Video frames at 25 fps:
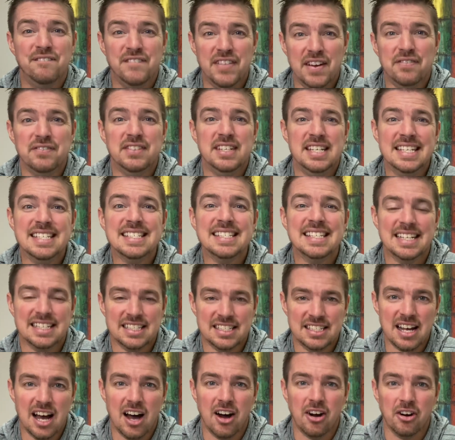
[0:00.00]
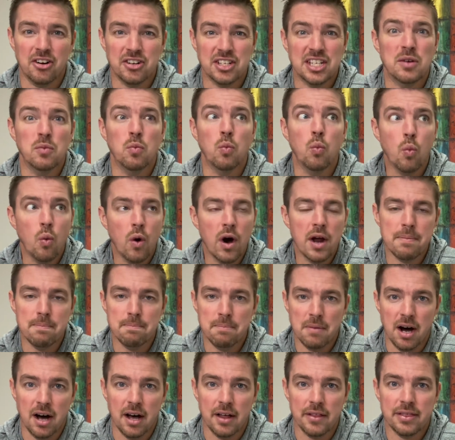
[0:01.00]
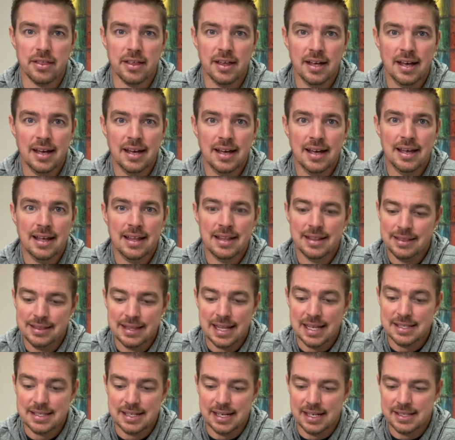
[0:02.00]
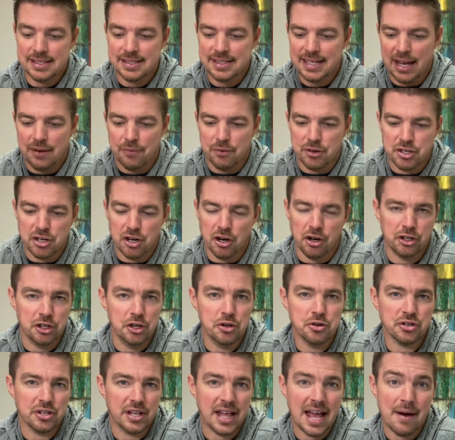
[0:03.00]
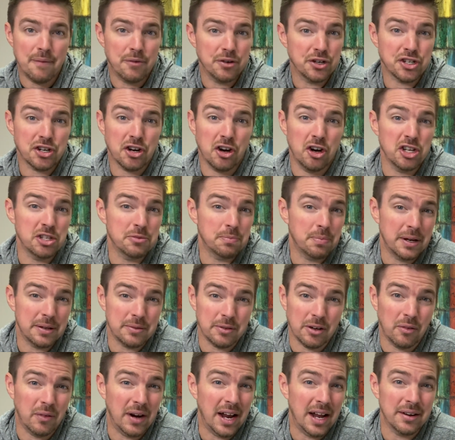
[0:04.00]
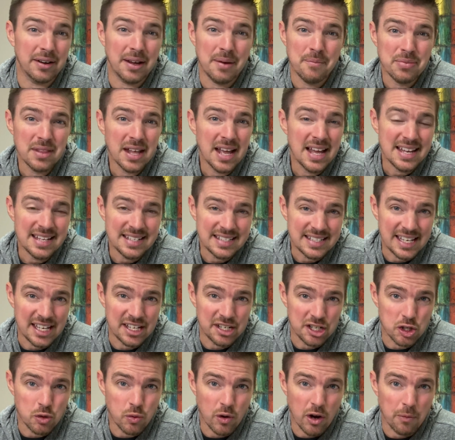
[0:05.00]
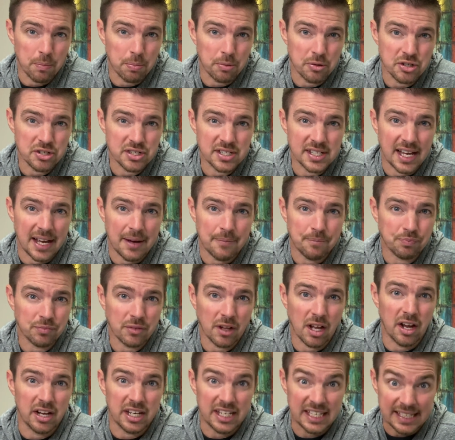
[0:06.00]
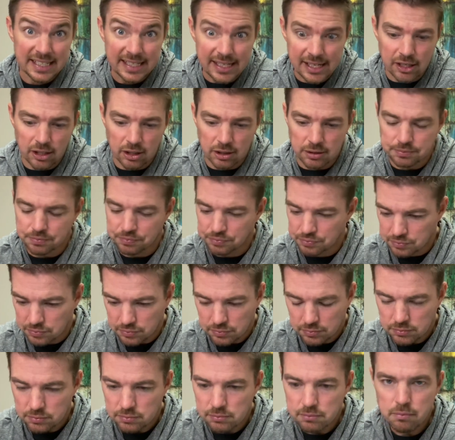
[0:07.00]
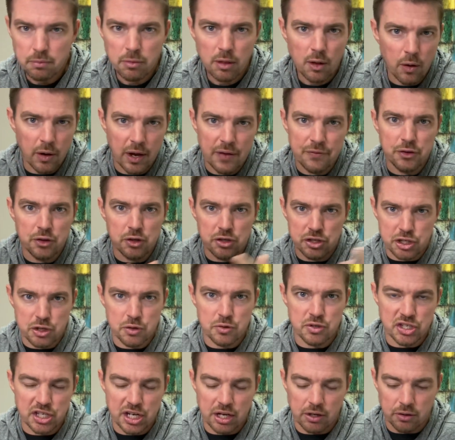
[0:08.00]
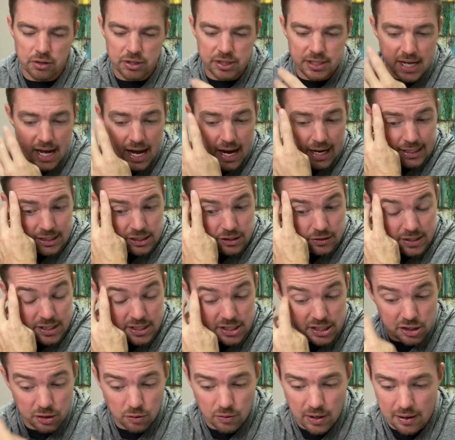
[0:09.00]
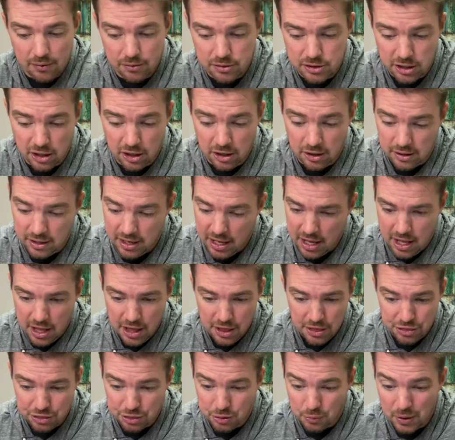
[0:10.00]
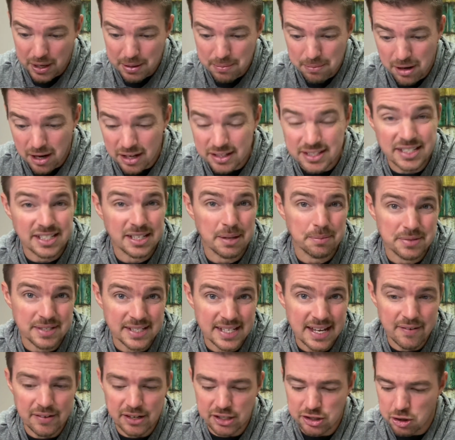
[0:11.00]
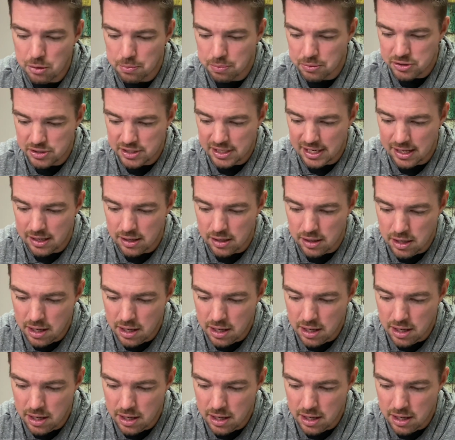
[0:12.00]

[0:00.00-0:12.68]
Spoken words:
$56 in 1 month. That's an insane return. Usually the average return is around 10 to 12% on a year if you just do general stocks. So this is a great return. 3 months, it's up 72%.